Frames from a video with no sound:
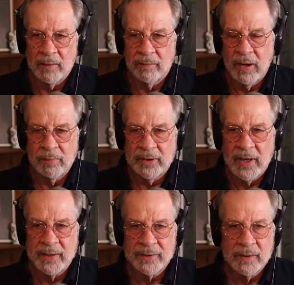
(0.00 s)

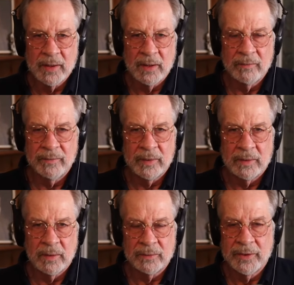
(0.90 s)
publication of
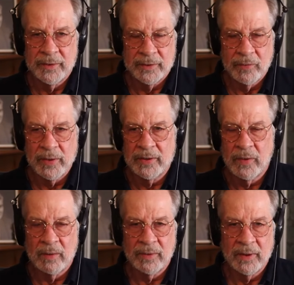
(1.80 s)
the to the
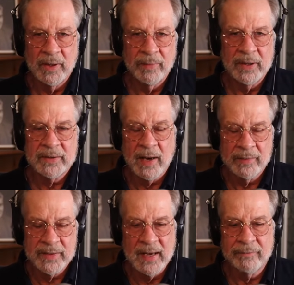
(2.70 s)
2012 Olympics. How
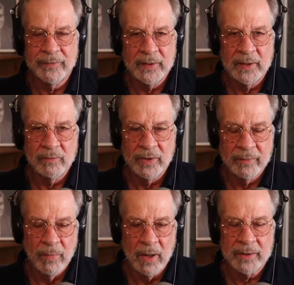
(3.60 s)
does that fit in with
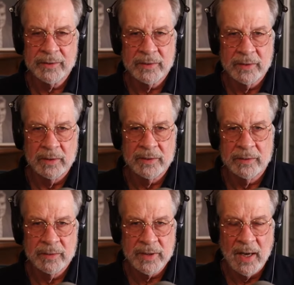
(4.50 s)
Mark's
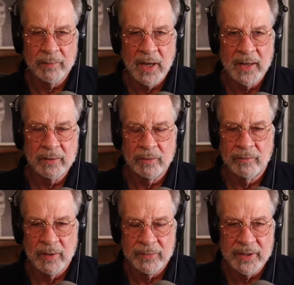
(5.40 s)
timeline on
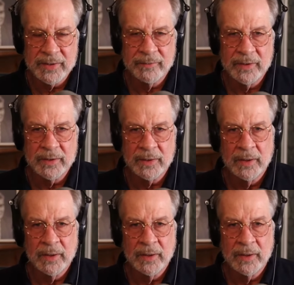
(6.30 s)
remdesivir?